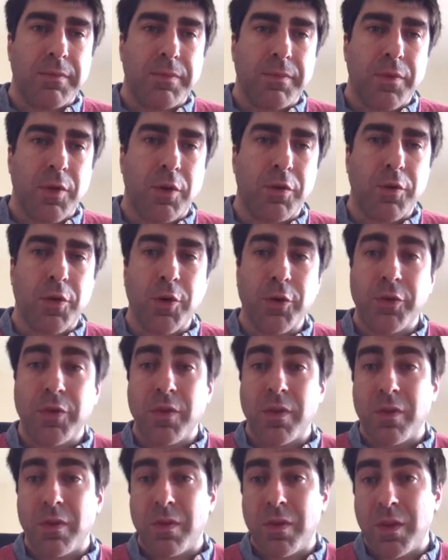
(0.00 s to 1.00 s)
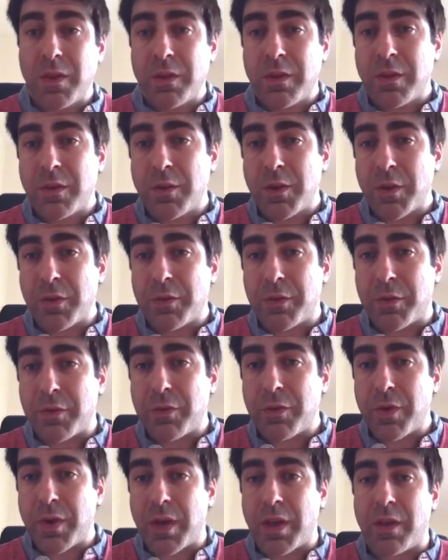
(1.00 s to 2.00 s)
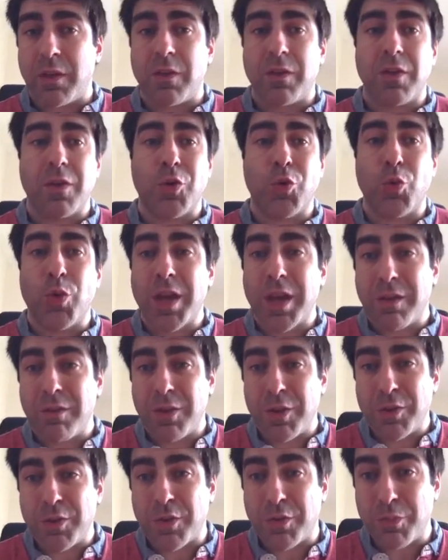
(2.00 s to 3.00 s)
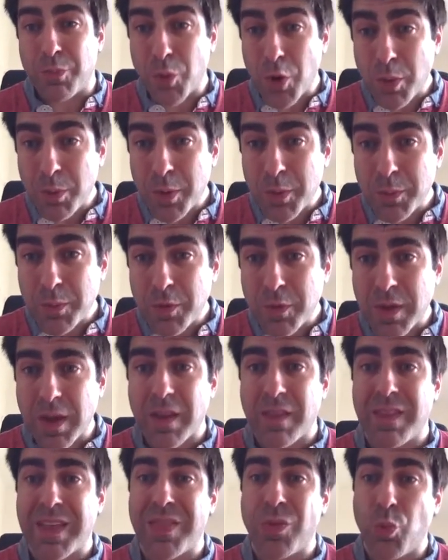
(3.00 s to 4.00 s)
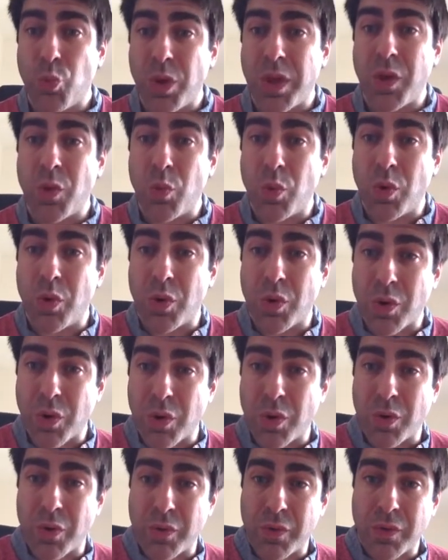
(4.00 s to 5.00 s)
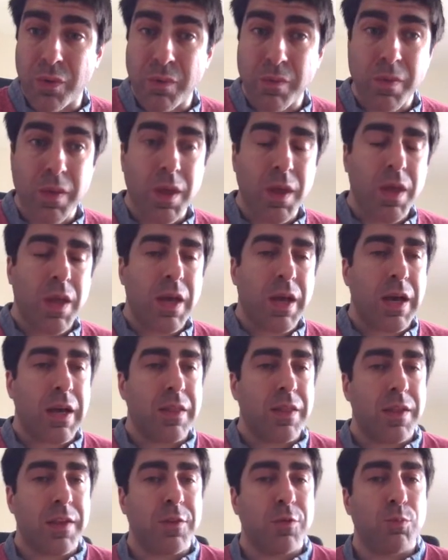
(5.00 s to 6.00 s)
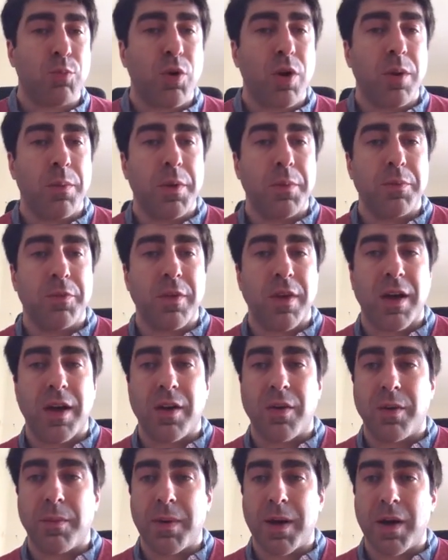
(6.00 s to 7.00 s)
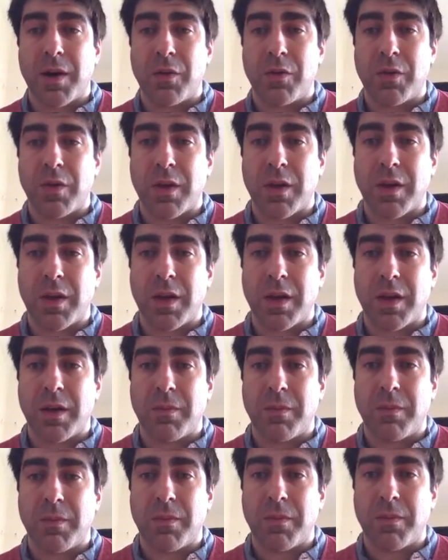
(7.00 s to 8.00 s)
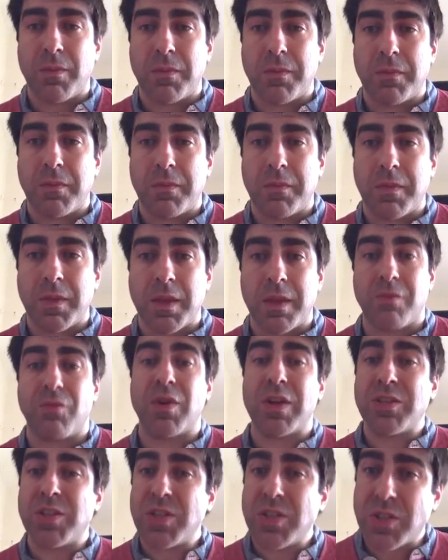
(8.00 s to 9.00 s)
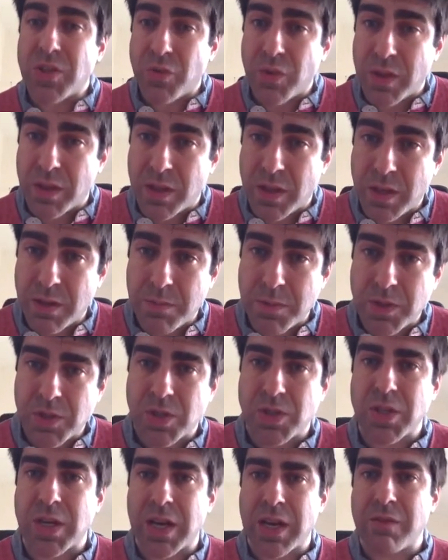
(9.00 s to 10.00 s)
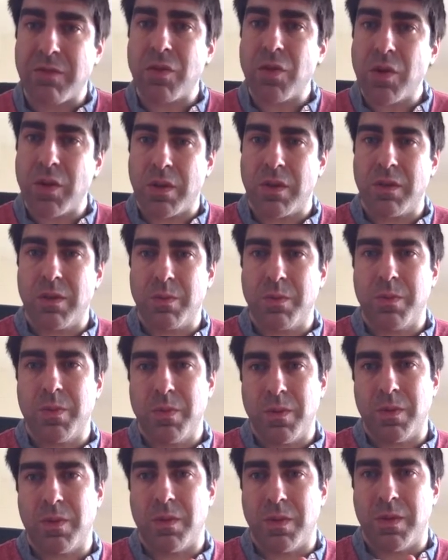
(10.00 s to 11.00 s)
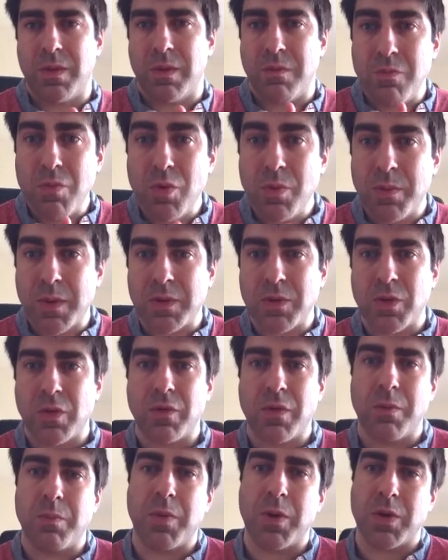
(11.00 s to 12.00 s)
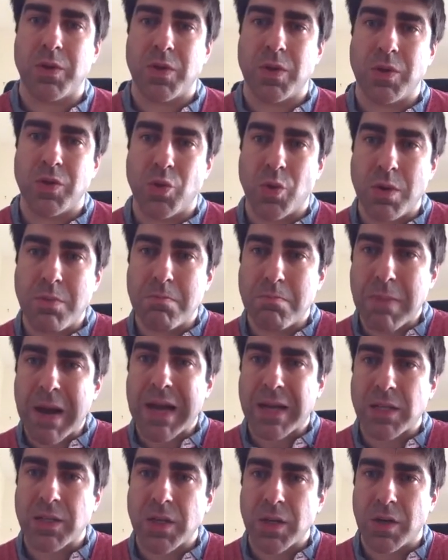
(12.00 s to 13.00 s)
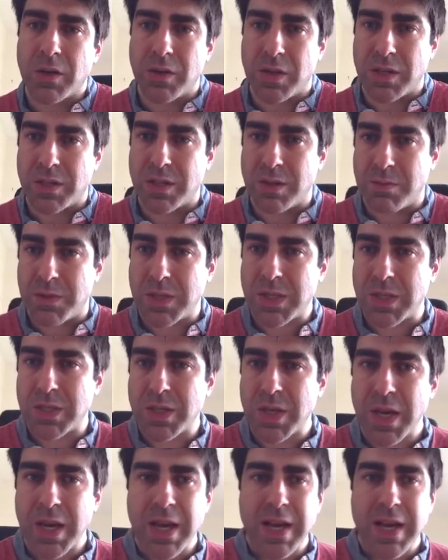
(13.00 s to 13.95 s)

Of course, this is not for free, so we have a lot of problems that we work on, and these problems are about registering the images and avoiding the movement of the person to impact on these images.